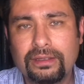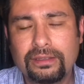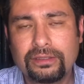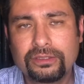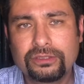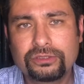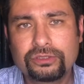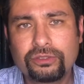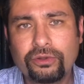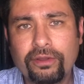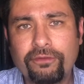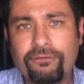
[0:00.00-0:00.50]

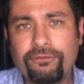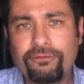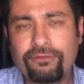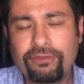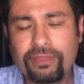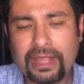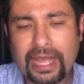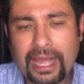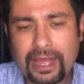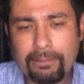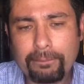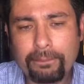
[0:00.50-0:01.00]
So if
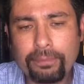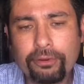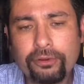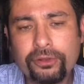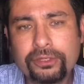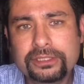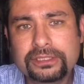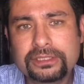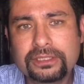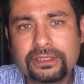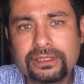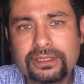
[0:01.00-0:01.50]
that
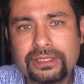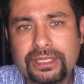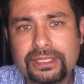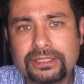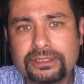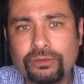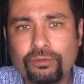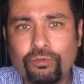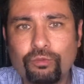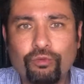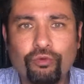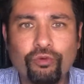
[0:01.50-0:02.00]
person
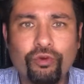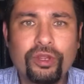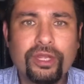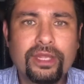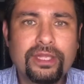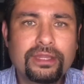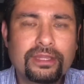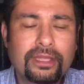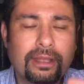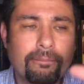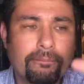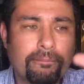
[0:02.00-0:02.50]
doesn't
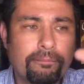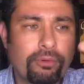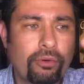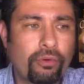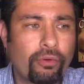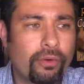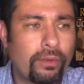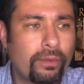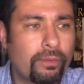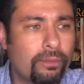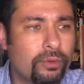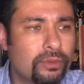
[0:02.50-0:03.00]
read that
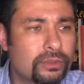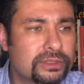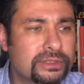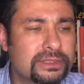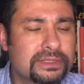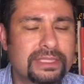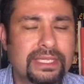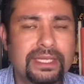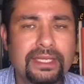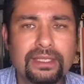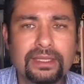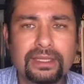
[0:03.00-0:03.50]
poem or
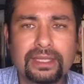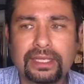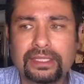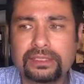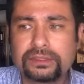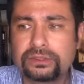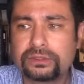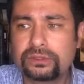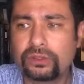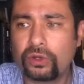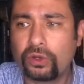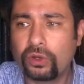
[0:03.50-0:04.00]
sing that
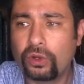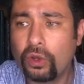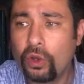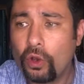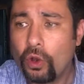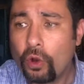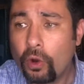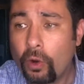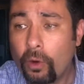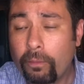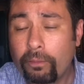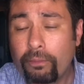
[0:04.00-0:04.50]
song
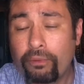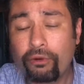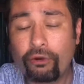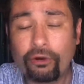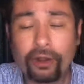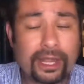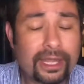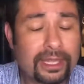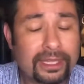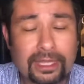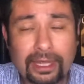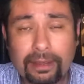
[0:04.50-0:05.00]
or
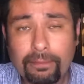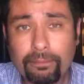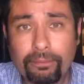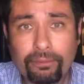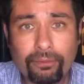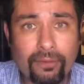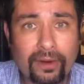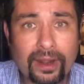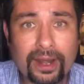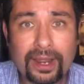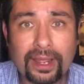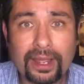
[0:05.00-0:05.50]
pray that
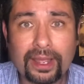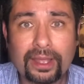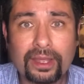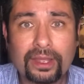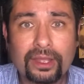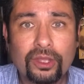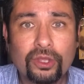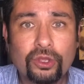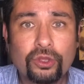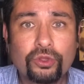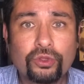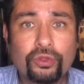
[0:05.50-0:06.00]
prayer,
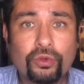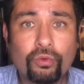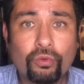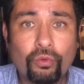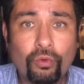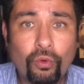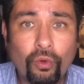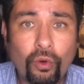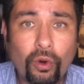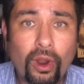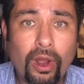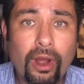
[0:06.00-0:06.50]
you're
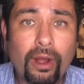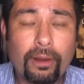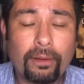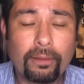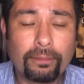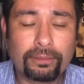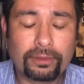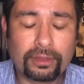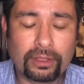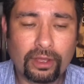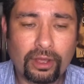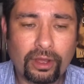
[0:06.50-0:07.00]

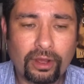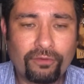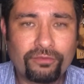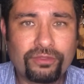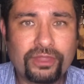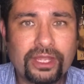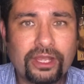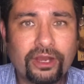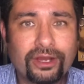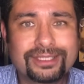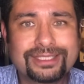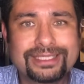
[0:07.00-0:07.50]
robbed of
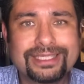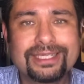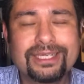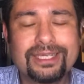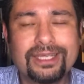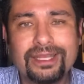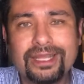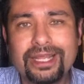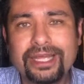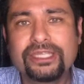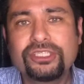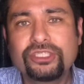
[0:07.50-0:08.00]
the
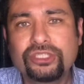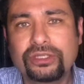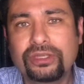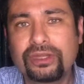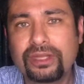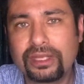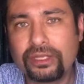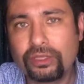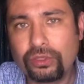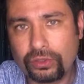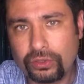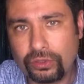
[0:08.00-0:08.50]
articulation
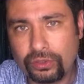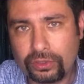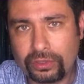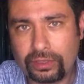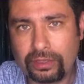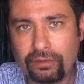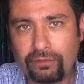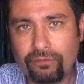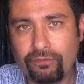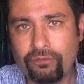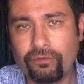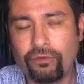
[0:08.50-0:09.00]
that you're
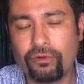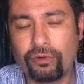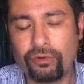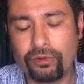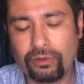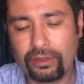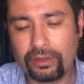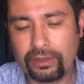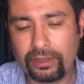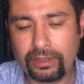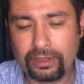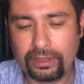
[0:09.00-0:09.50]
looking for.
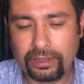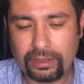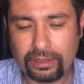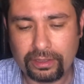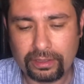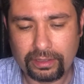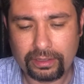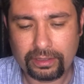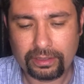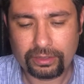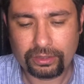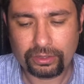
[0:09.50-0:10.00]

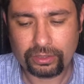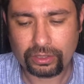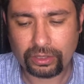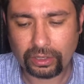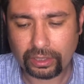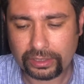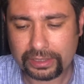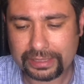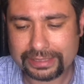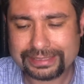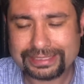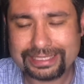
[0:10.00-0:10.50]

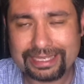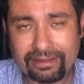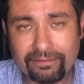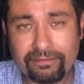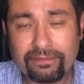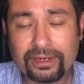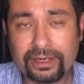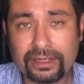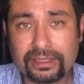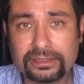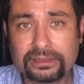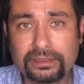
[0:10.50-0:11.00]
God has
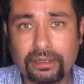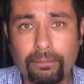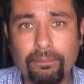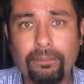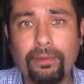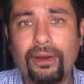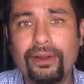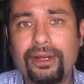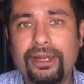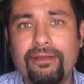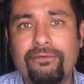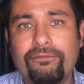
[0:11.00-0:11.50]
given us a
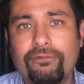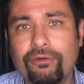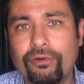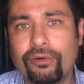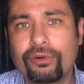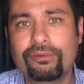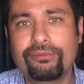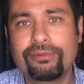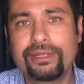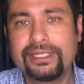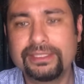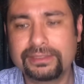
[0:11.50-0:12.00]
body for a
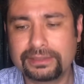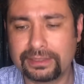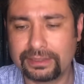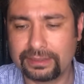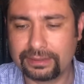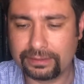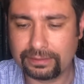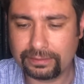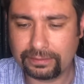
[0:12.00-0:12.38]
reason,